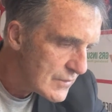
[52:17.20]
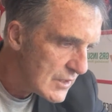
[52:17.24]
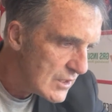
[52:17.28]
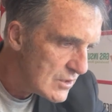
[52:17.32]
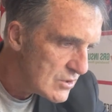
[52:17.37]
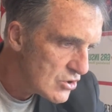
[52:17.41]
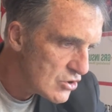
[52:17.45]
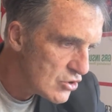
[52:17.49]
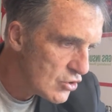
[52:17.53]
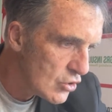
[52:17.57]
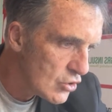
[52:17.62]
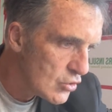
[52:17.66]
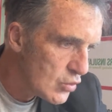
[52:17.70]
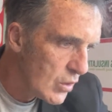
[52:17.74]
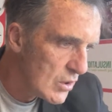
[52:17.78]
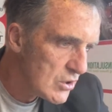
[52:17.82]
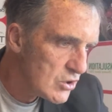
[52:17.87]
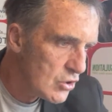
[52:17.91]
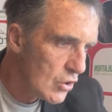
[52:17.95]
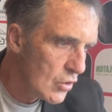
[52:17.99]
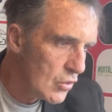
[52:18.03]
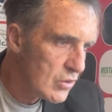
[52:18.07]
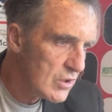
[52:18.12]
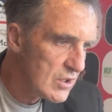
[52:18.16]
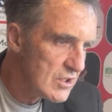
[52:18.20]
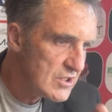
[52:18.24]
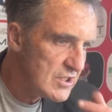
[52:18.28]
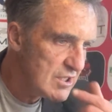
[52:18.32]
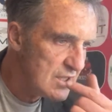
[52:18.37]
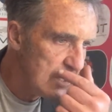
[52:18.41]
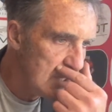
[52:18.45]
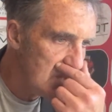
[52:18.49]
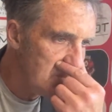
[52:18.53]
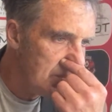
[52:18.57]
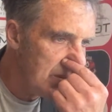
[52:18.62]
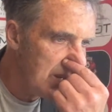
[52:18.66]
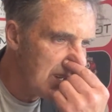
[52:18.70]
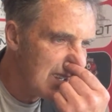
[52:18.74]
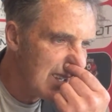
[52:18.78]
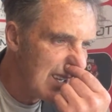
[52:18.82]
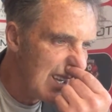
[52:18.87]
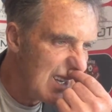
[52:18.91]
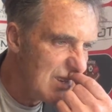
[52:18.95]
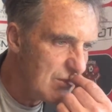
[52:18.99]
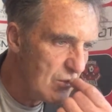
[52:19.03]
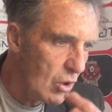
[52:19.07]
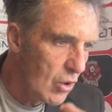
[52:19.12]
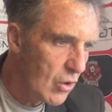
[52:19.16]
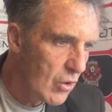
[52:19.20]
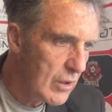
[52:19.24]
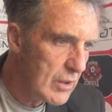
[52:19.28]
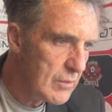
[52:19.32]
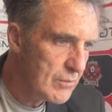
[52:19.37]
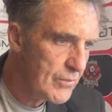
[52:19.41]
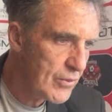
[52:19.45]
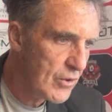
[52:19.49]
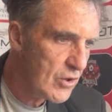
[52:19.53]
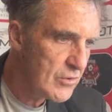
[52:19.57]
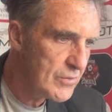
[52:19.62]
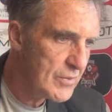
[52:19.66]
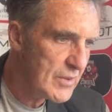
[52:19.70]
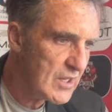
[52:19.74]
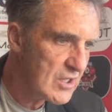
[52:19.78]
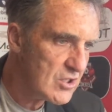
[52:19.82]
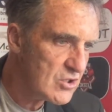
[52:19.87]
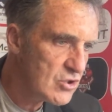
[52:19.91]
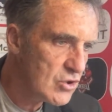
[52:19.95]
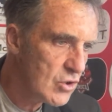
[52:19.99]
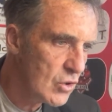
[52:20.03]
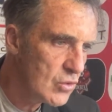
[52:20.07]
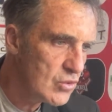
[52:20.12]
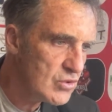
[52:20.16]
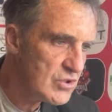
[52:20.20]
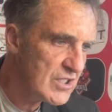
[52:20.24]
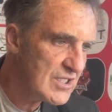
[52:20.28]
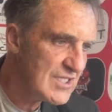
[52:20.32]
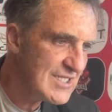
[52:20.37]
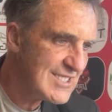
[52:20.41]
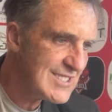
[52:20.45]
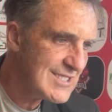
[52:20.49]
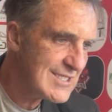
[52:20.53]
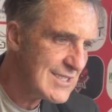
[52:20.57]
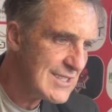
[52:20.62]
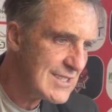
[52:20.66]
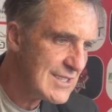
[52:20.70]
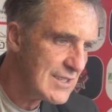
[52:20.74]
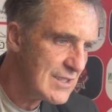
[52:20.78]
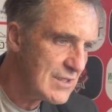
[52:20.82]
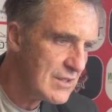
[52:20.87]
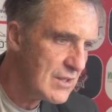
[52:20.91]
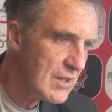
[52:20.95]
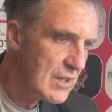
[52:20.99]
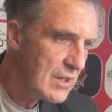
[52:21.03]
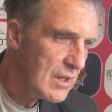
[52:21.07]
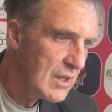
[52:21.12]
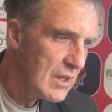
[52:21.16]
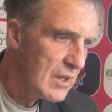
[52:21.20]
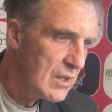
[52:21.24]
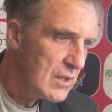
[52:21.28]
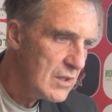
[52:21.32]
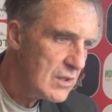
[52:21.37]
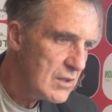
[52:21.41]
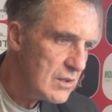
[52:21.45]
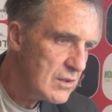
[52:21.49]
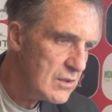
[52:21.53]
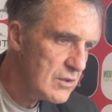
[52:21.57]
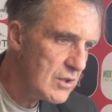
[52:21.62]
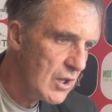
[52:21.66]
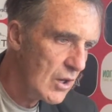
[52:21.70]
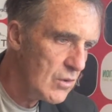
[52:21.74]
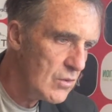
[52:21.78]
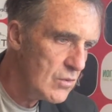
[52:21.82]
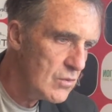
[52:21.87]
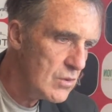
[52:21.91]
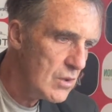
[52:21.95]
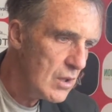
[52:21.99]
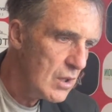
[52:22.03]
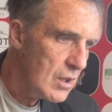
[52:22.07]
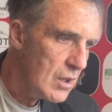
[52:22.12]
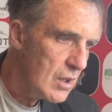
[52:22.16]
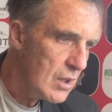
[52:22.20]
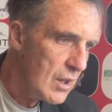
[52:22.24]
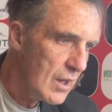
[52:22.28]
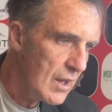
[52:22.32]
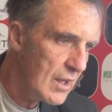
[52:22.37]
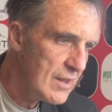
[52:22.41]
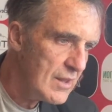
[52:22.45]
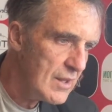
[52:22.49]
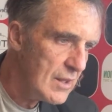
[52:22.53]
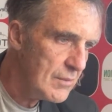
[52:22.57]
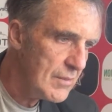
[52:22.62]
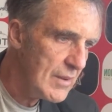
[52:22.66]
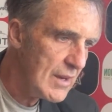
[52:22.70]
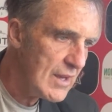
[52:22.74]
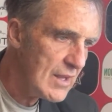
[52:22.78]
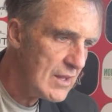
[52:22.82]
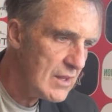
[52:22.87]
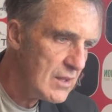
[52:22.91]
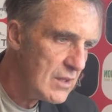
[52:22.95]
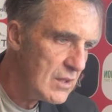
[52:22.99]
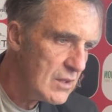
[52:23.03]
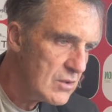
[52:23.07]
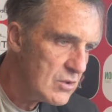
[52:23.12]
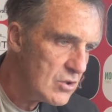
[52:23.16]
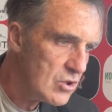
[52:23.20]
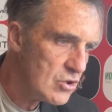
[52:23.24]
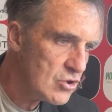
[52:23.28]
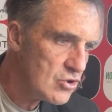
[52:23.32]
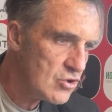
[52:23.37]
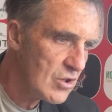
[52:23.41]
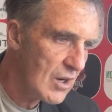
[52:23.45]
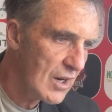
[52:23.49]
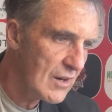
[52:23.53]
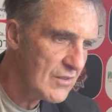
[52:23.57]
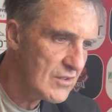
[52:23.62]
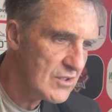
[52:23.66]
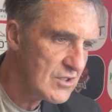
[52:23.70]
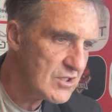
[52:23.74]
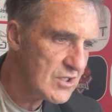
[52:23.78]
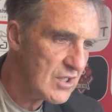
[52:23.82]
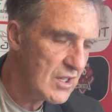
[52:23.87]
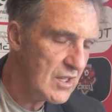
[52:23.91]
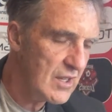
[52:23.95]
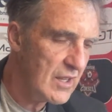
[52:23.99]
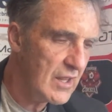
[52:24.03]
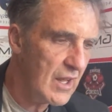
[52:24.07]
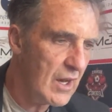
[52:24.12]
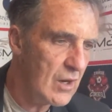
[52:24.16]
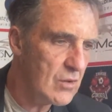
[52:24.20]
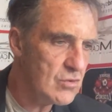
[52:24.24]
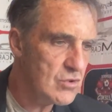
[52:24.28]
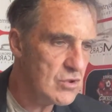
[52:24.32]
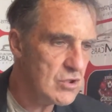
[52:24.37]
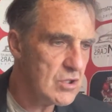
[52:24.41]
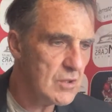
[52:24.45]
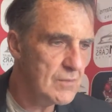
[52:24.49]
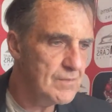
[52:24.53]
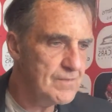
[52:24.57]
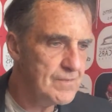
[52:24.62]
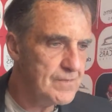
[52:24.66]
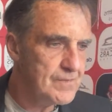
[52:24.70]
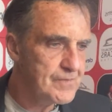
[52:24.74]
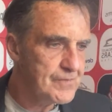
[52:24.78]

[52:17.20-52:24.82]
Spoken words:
Scored 1 goal, conceded per game. All improvement is goals conceded. Down in the main to Travers and Howson.